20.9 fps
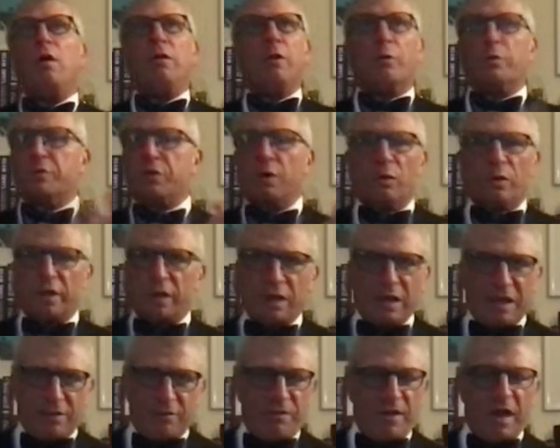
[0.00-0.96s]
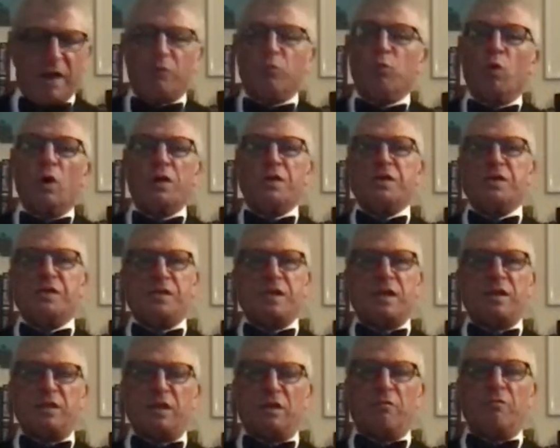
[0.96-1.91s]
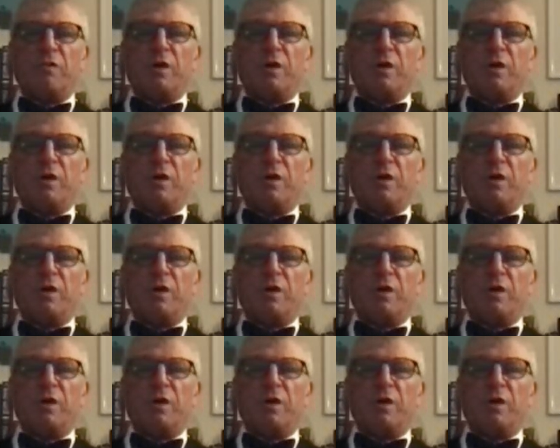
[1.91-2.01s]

There was only, in fact, one dissenting